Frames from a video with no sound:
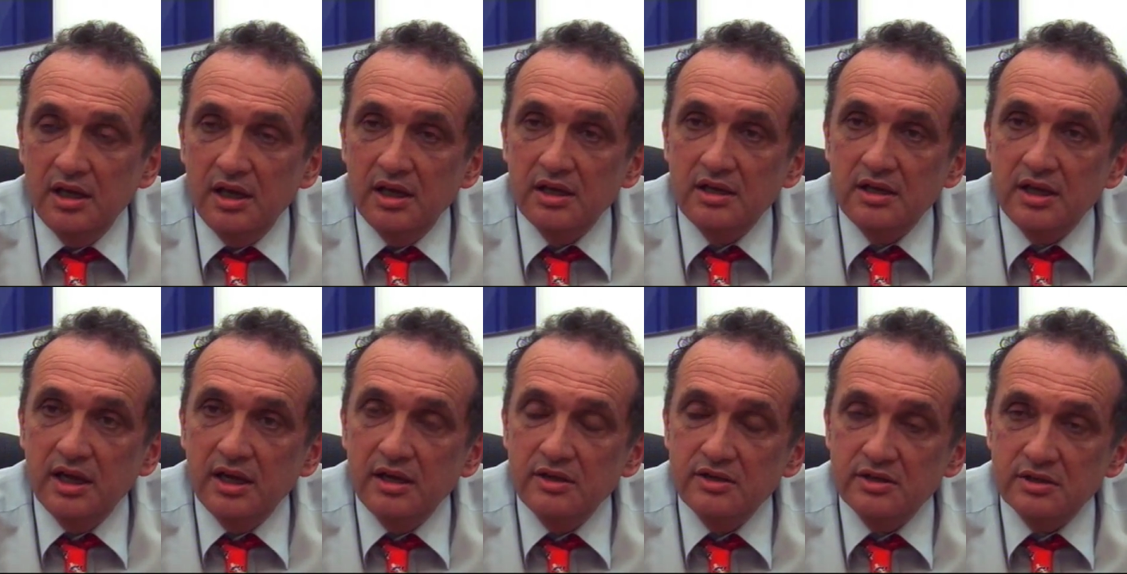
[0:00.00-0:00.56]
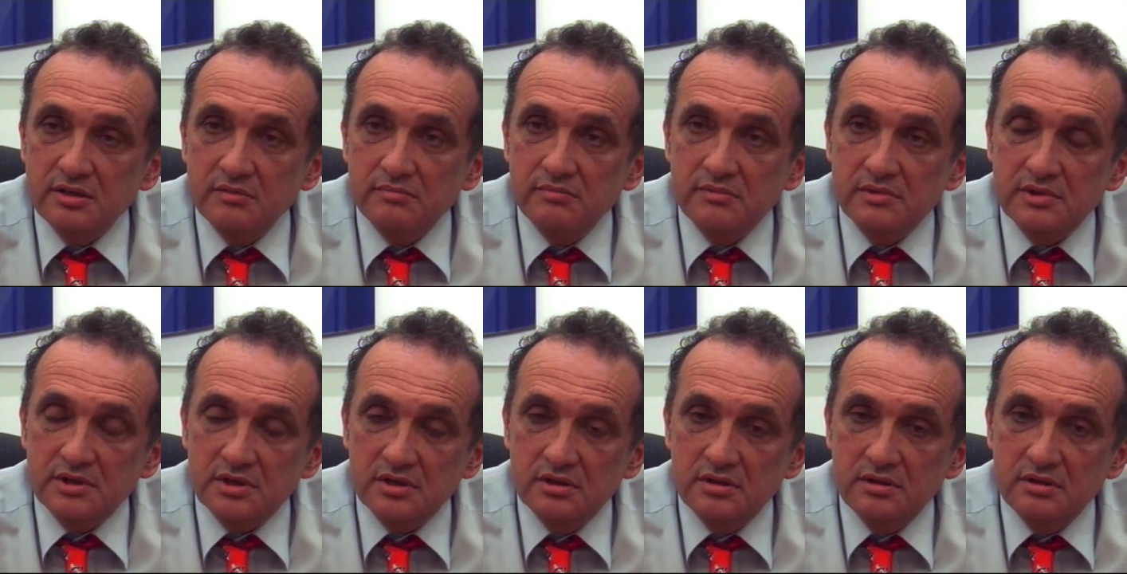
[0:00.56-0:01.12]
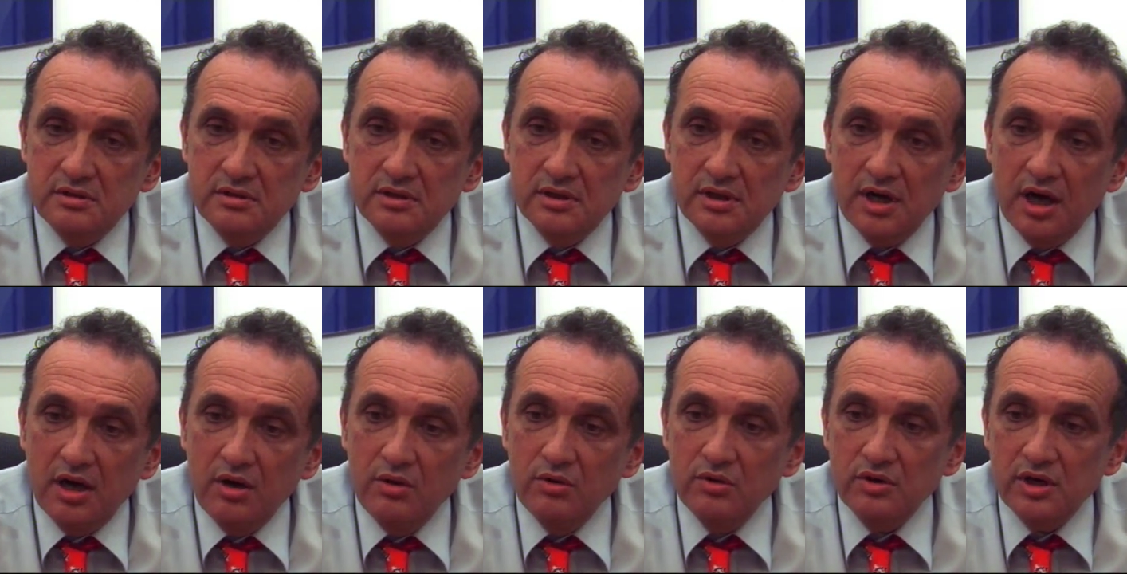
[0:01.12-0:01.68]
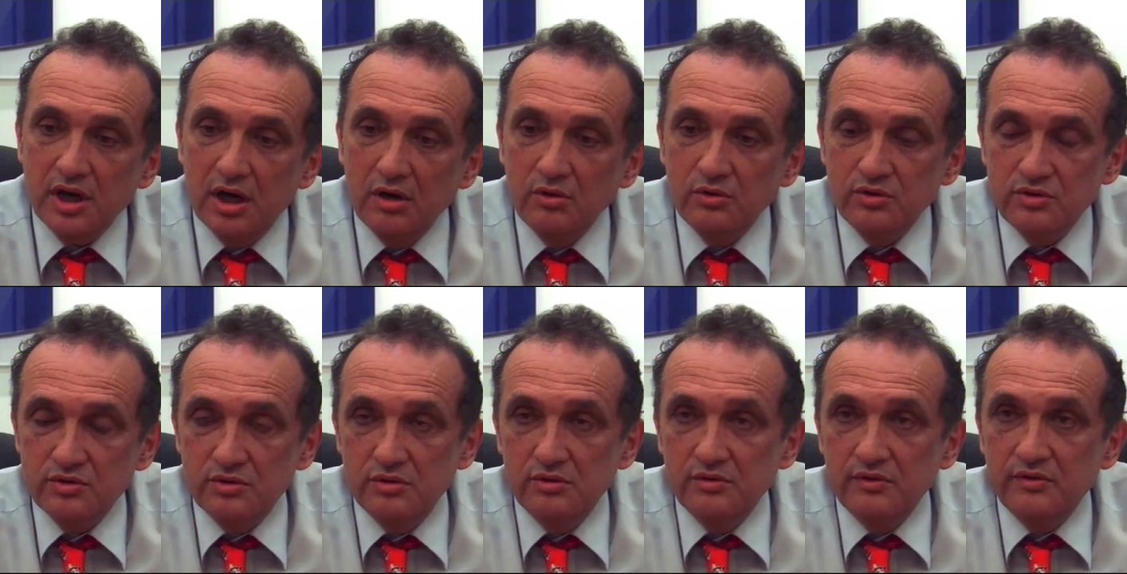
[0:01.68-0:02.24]
It goes to the whole
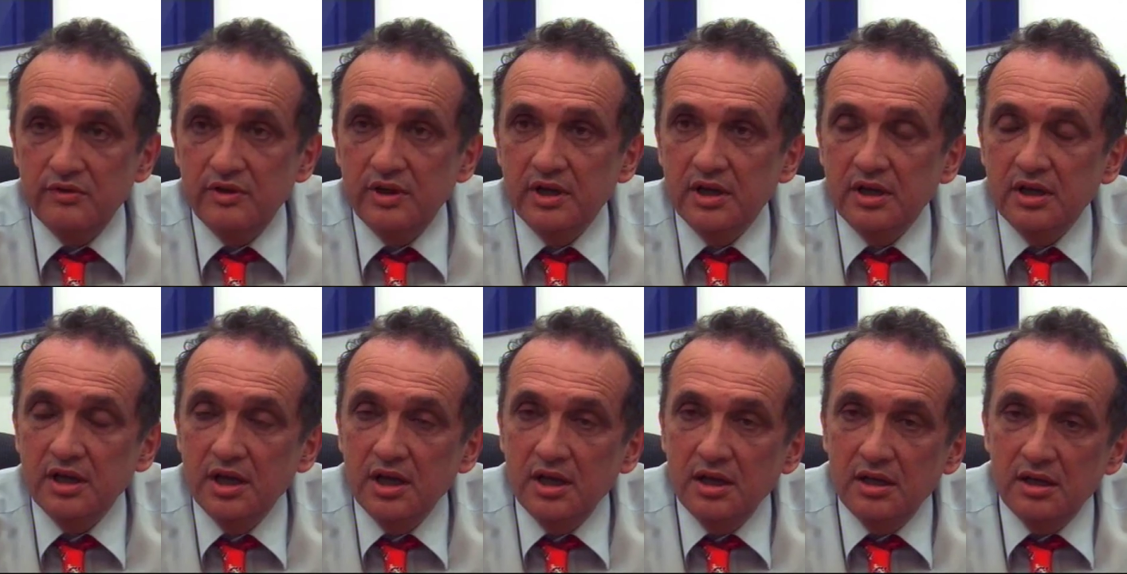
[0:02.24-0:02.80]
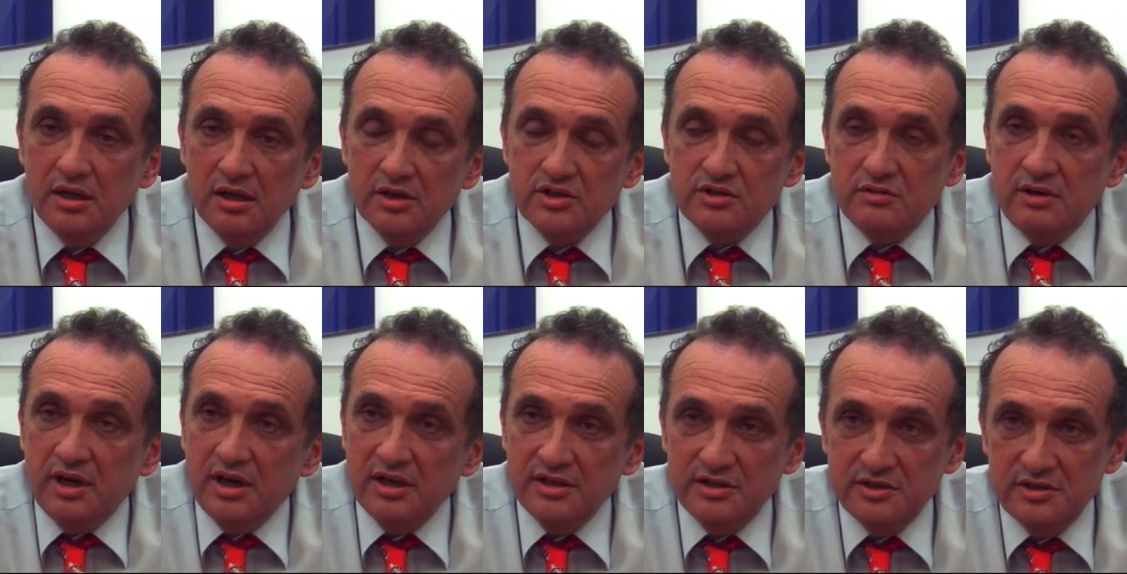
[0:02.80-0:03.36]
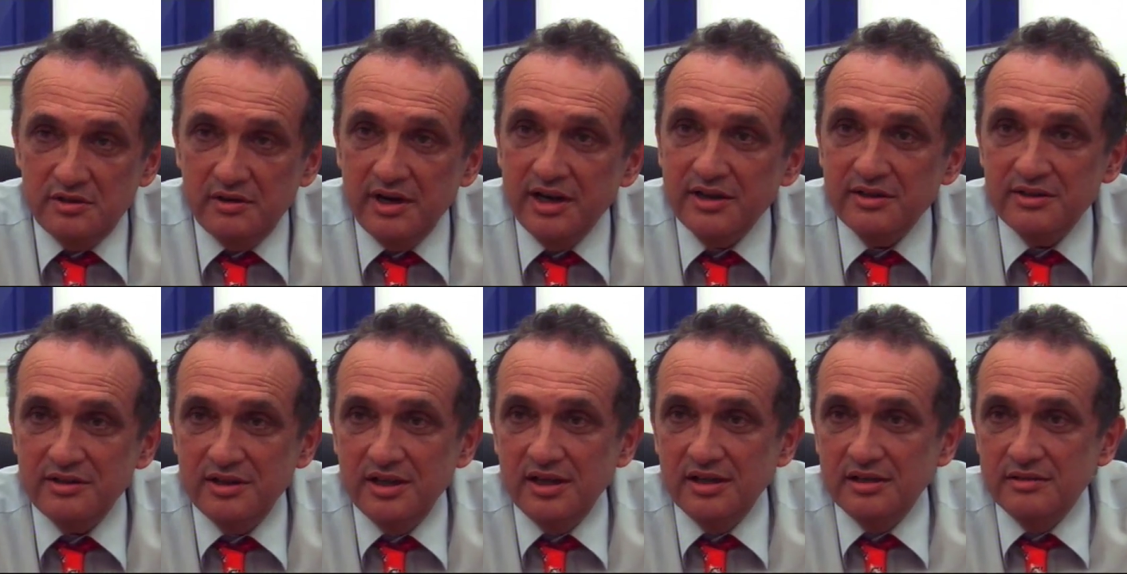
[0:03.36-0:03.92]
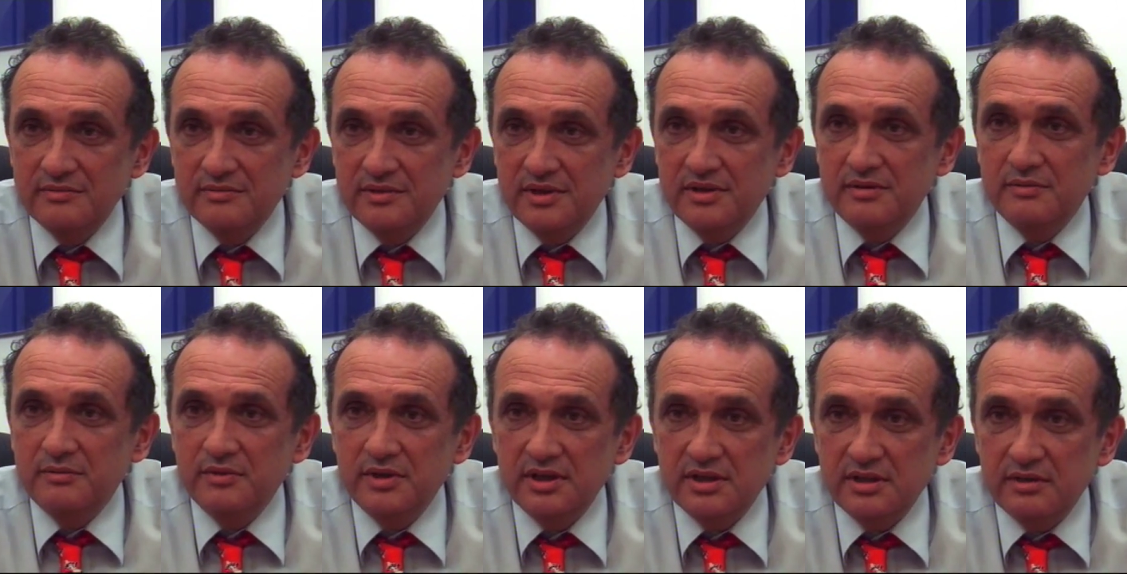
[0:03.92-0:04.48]
cultural thing. Australians are out there,
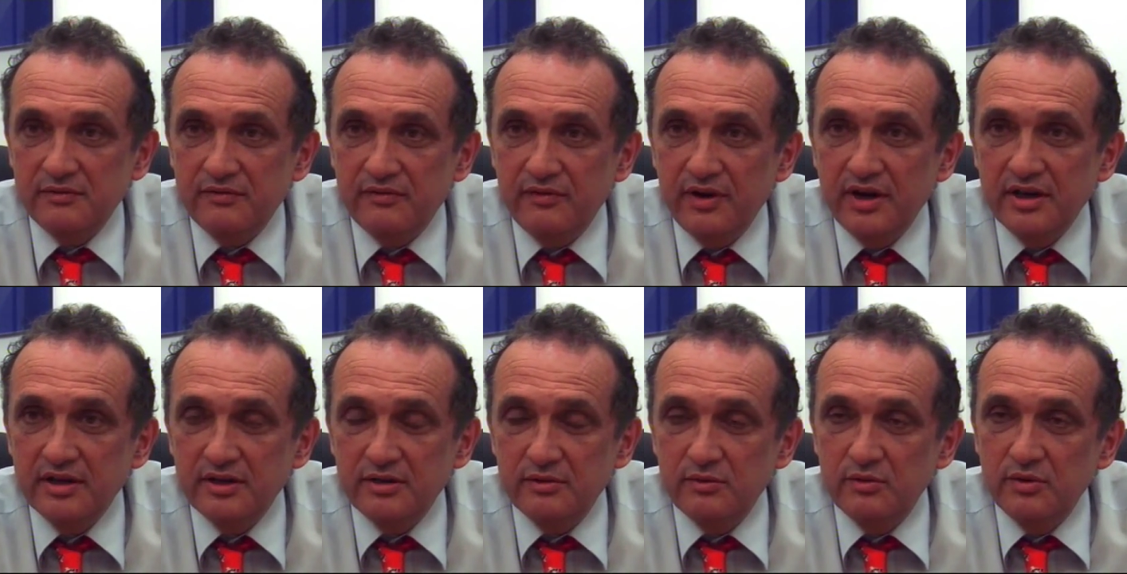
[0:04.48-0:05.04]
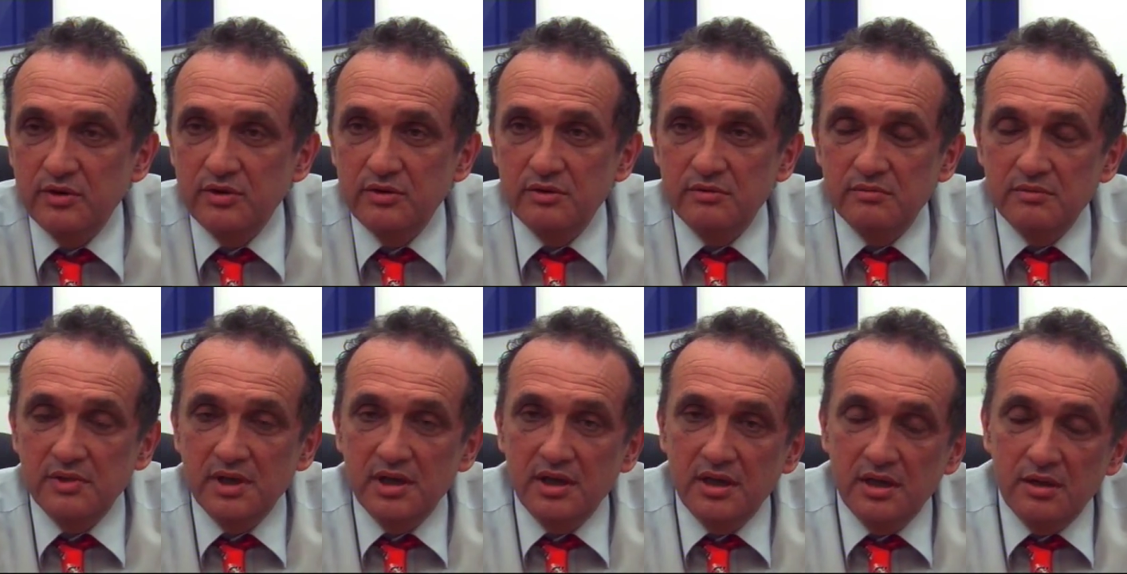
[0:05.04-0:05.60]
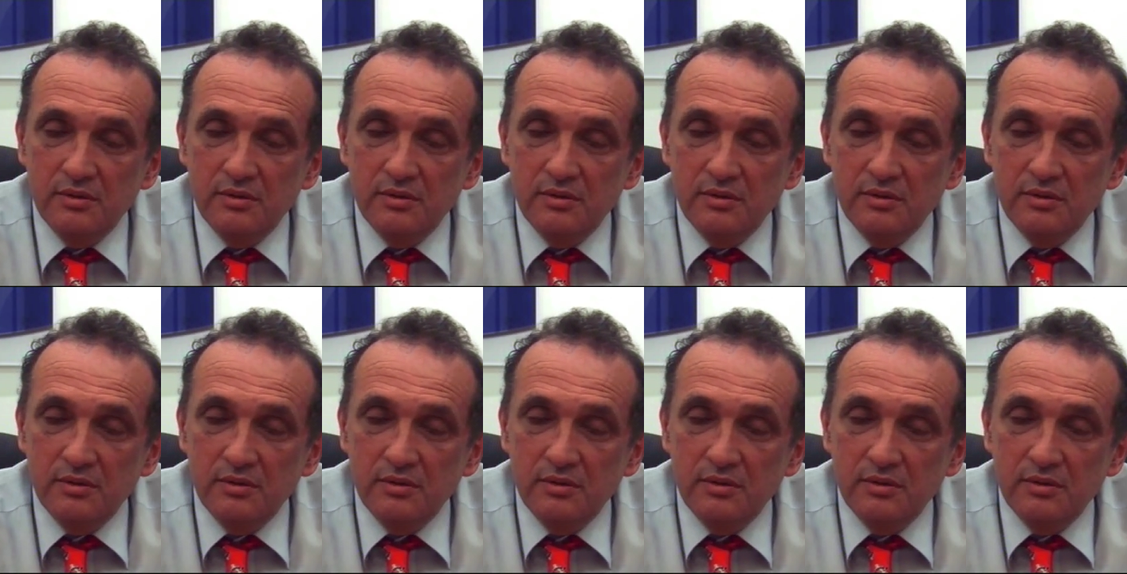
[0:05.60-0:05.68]
they're at the front of the room,